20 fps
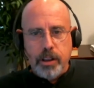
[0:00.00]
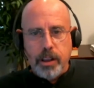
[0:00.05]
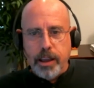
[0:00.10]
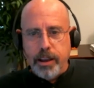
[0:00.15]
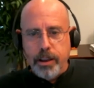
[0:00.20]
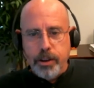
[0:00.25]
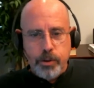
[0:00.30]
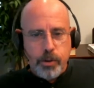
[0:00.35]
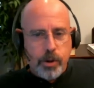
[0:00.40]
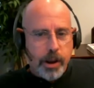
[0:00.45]

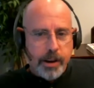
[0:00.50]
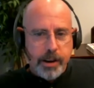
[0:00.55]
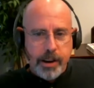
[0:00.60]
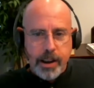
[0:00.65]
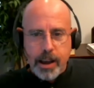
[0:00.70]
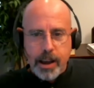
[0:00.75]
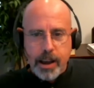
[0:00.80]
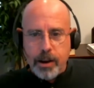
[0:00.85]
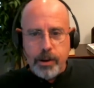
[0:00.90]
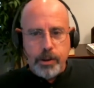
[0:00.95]
age right
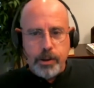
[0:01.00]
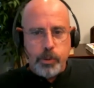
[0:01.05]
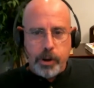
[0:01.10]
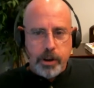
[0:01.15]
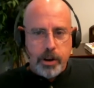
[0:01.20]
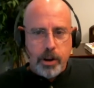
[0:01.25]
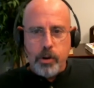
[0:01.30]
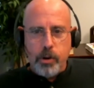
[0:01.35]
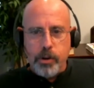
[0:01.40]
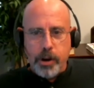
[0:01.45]
now, as we
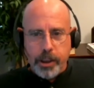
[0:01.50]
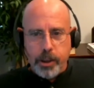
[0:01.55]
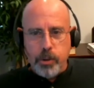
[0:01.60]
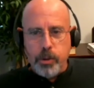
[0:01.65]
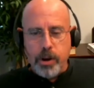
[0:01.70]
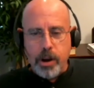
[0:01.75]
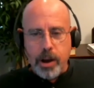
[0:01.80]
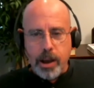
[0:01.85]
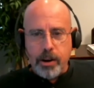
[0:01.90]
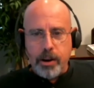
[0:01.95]
know. Right? You
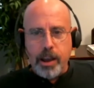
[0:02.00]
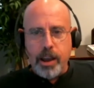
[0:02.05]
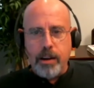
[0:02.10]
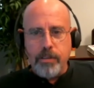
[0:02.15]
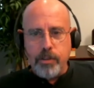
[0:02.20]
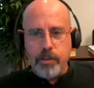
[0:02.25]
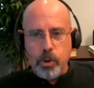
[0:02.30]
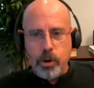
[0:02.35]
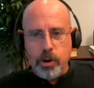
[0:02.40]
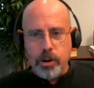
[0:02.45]
and I are
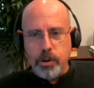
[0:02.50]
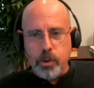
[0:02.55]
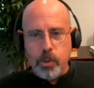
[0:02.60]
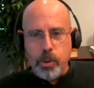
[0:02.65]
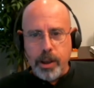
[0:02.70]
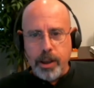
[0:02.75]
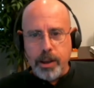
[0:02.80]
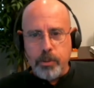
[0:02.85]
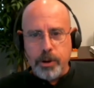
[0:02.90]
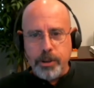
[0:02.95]
half a world
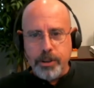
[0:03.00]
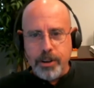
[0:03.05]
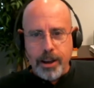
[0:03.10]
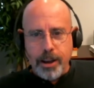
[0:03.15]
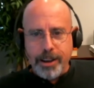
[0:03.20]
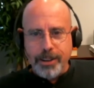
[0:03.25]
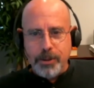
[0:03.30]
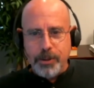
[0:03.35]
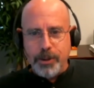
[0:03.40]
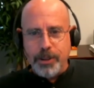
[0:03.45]
away, and we're
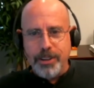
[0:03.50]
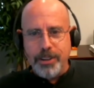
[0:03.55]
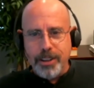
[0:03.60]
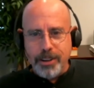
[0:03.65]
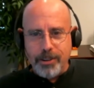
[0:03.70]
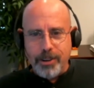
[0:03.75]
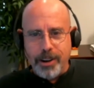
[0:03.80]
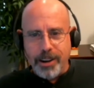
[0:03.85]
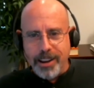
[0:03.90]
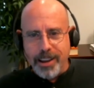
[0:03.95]
talking to each
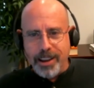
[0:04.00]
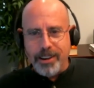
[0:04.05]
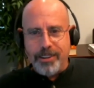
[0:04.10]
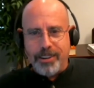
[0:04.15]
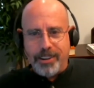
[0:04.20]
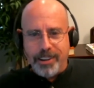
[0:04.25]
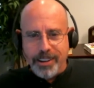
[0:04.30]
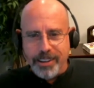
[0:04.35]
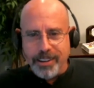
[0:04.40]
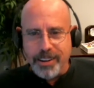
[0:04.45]
other right now,
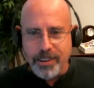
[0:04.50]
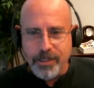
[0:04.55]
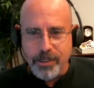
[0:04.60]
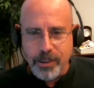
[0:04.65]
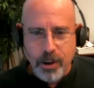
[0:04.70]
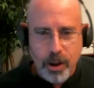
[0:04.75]
right? All